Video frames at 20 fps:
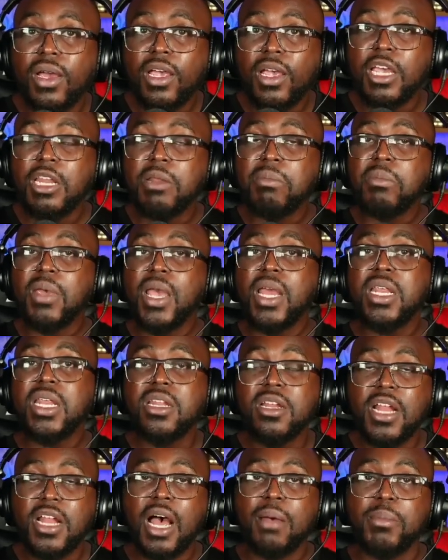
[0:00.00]
in many
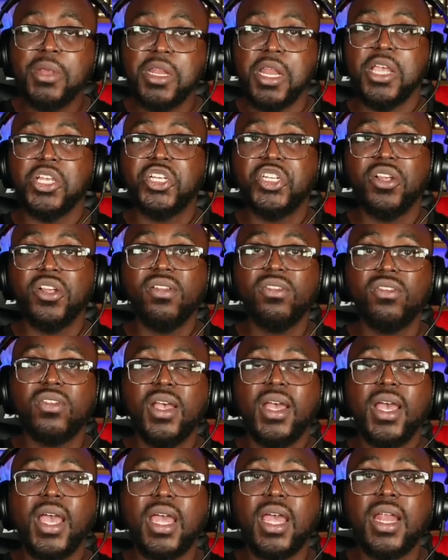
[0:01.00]
denominations
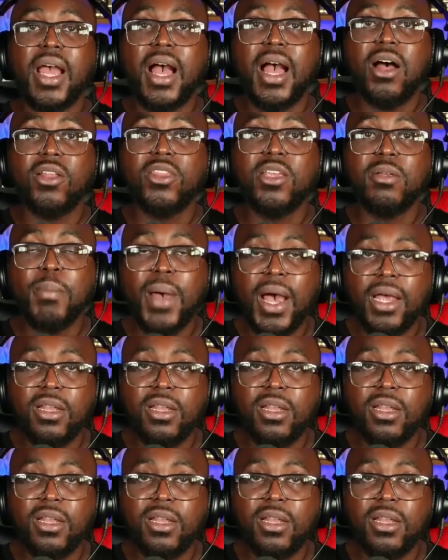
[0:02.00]
and how the